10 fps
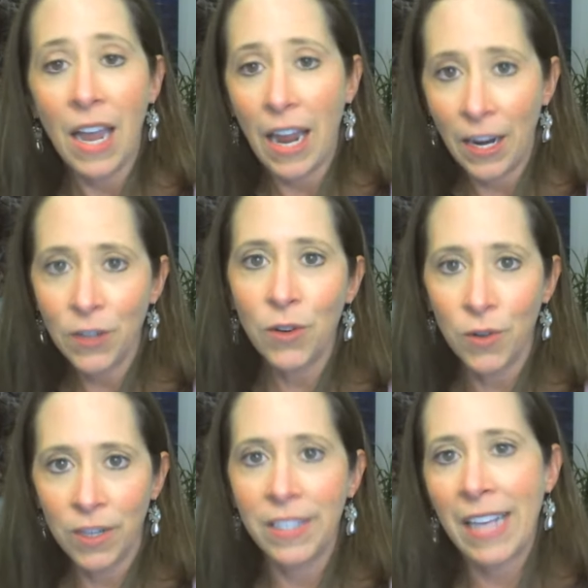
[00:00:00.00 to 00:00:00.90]

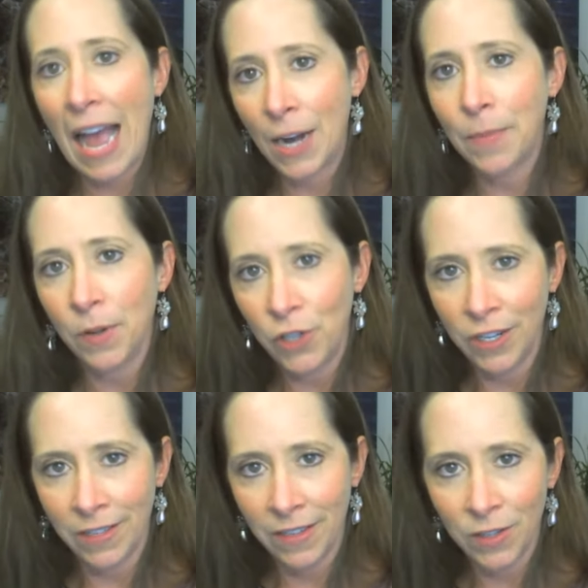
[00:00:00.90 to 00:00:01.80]
increase
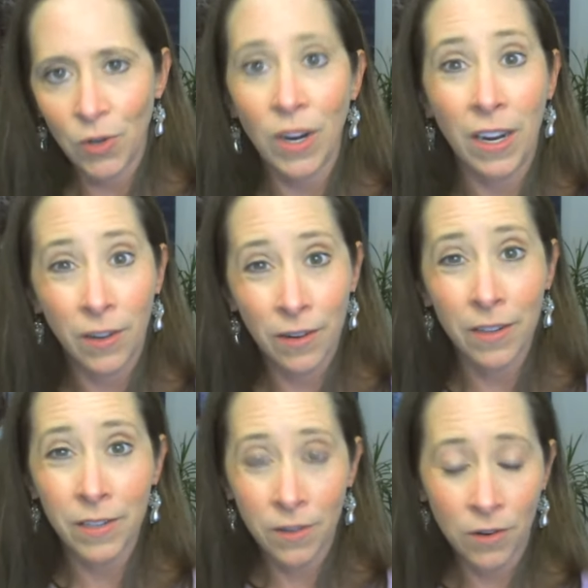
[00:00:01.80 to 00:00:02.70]
adipogenesis or
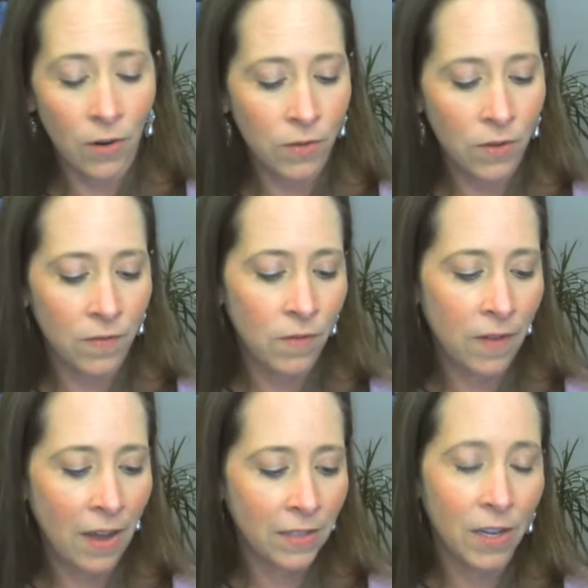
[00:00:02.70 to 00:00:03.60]
increase the growth of new
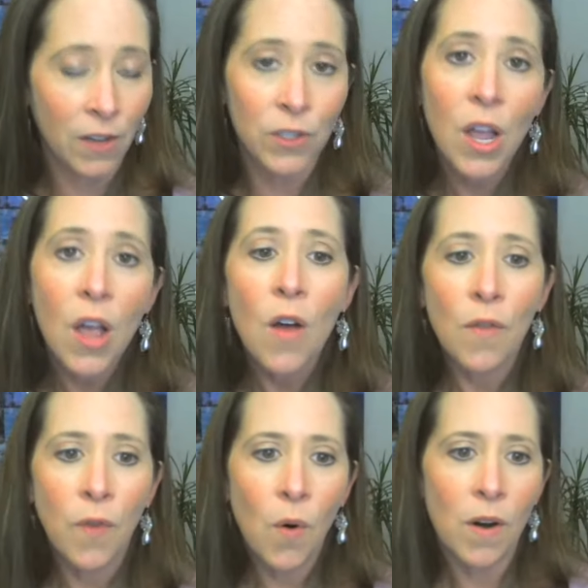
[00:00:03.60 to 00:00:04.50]
fat cells.
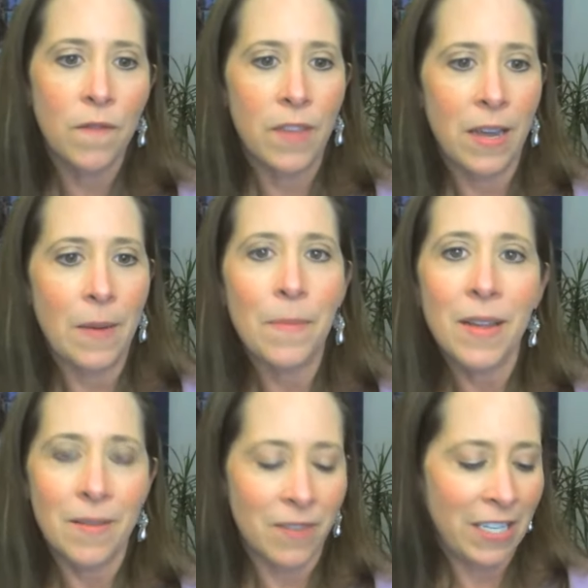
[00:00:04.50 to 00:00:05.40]
Four of
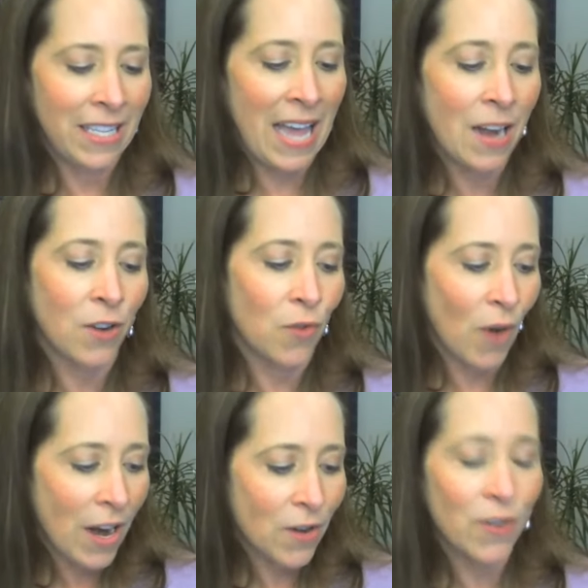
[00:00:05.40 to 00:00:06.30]
them did that
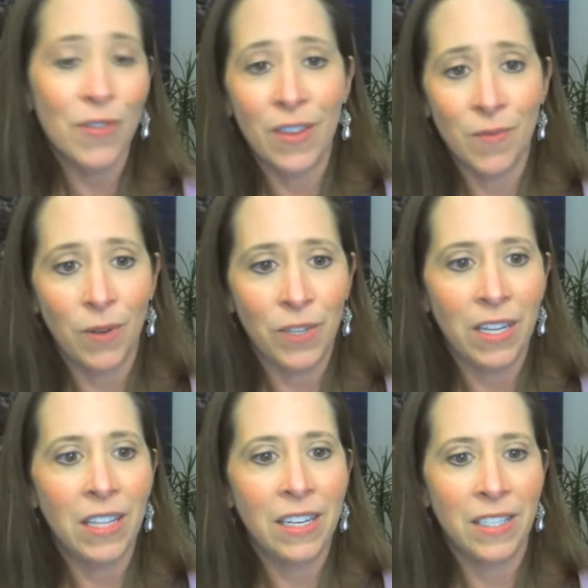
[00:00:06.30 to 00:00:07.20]
greater than
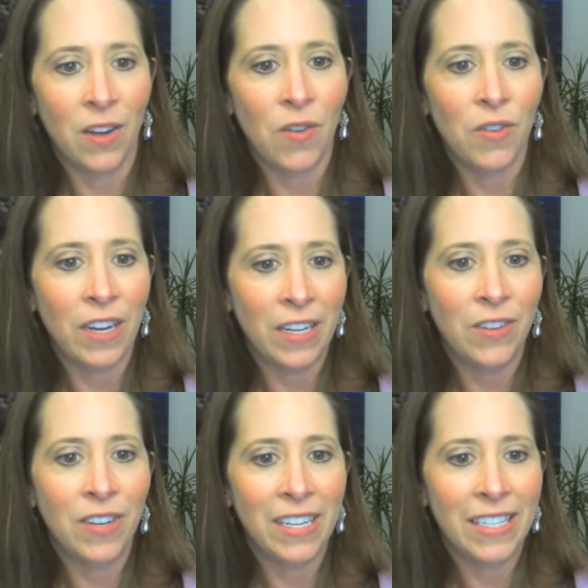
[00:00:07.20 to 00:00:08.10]
rosiglitazone. And
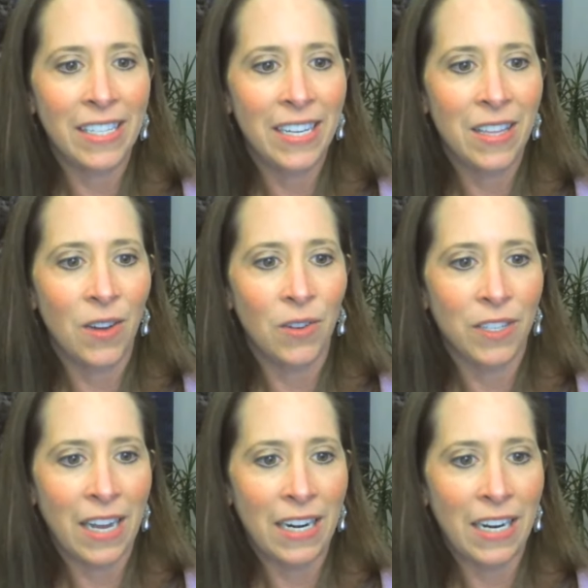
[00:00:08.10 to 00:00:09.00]
you can see those
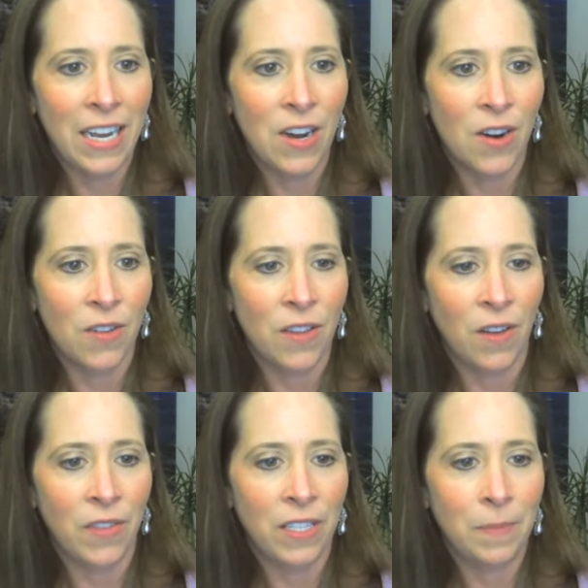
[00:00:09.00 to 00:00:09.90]
kind of here
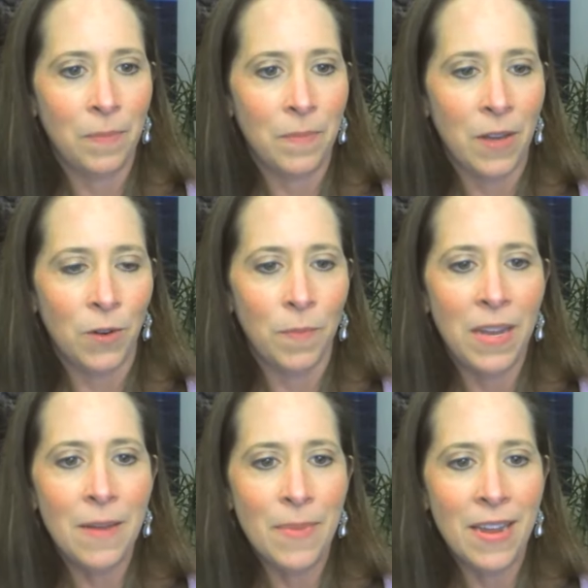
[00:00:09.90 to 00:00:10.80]
on this under
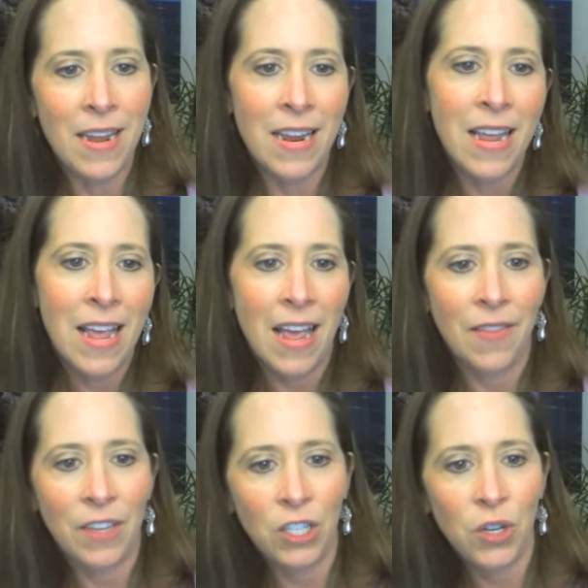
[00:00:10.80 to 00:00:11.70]
PP
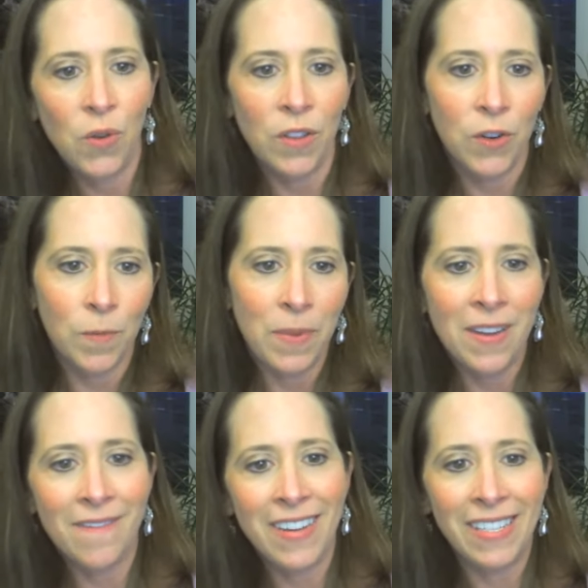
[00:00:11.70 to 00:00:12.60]
and the two under
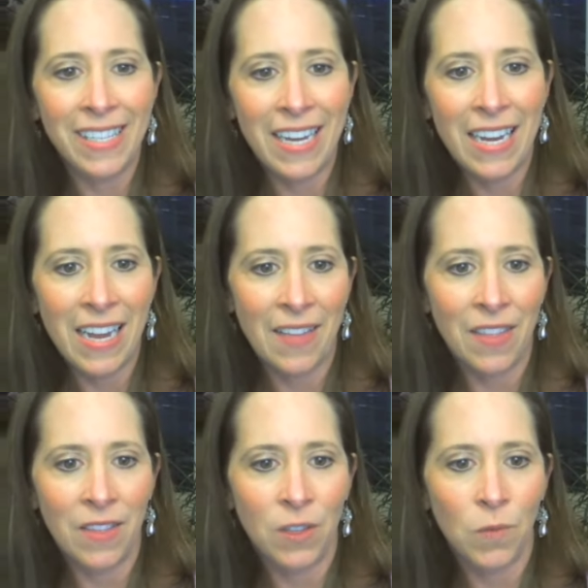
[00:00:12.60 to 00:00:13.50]
PVC. And
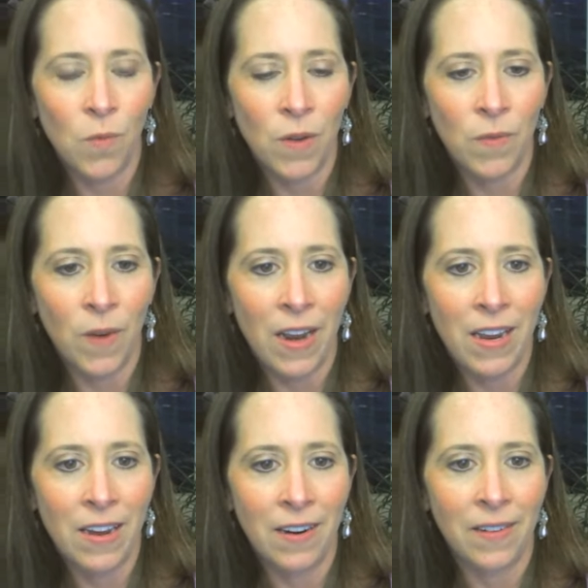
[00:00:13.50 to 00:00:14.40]
then this one right
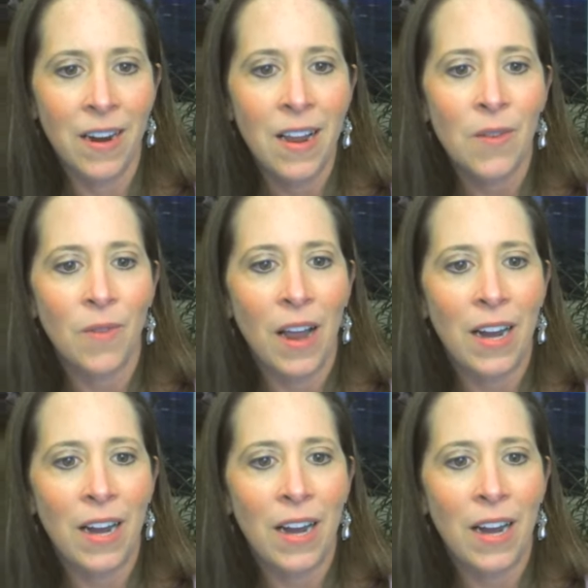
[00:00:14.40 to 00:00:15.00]
here, right